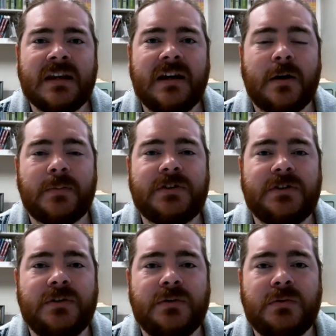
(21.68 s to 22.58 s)
help
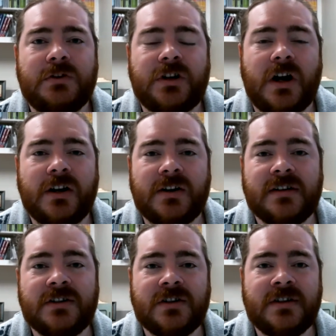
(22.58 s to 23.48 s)
to draw your
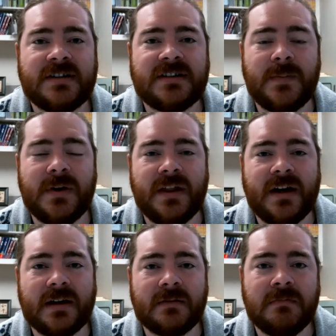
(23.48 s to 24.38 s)
attention to some of
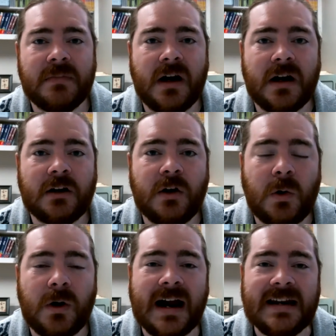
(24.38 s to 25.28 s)
the
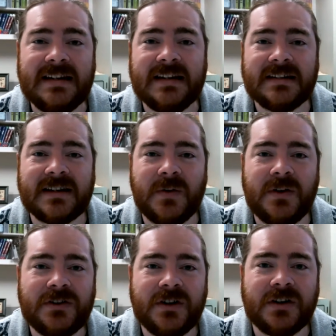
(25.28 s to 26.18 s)
core ideas I
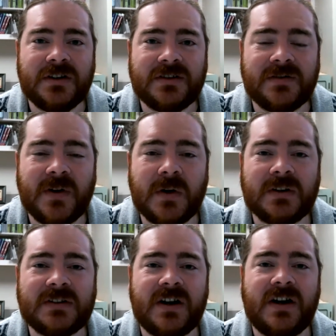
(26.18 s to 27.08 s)
want you to
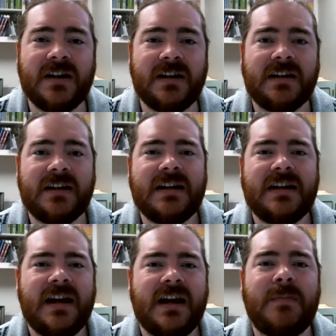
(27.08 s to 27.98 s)
focus on
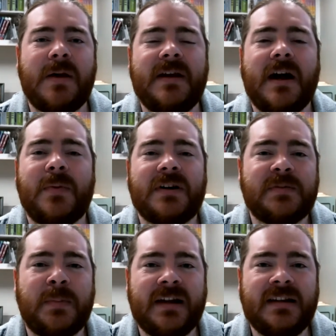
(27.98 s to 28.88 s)
and maybe help
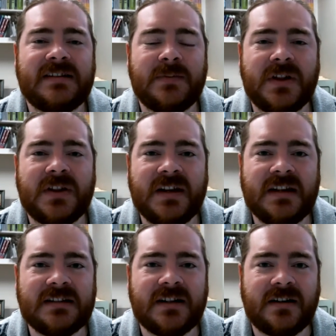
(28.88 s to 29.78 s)
explain some of the
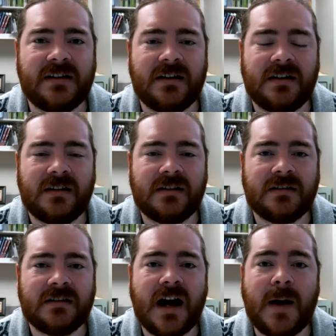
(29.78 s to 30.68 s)
things that are
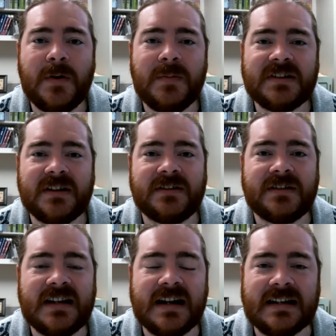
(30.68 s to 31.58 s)
common
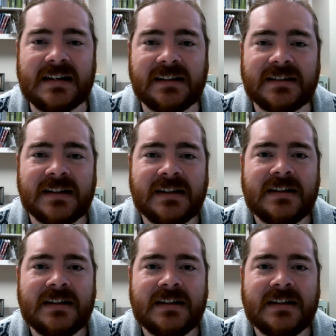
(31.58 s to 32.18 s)
misunderstandings.